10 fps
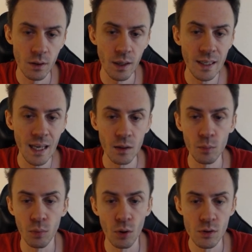Again,
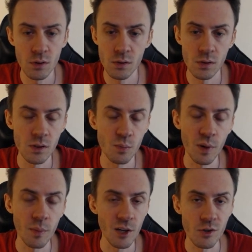boss is
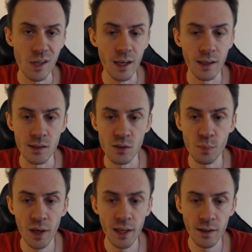pretty much tank and
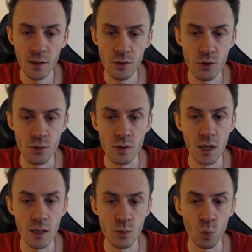spank, he just
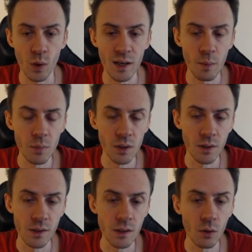does one
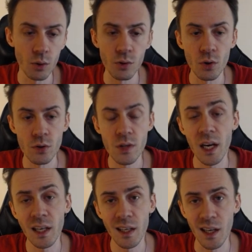ability on your
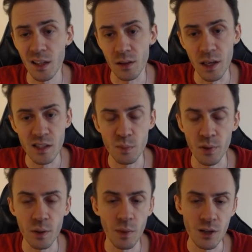tank, and that's
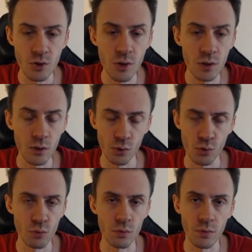pretty much it. You
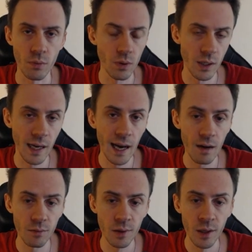shouldn't really
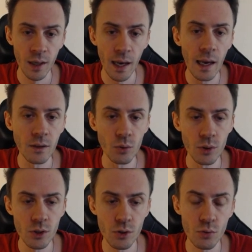have any
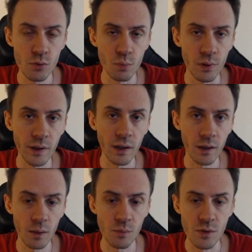issues bringing
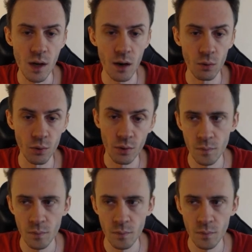him down.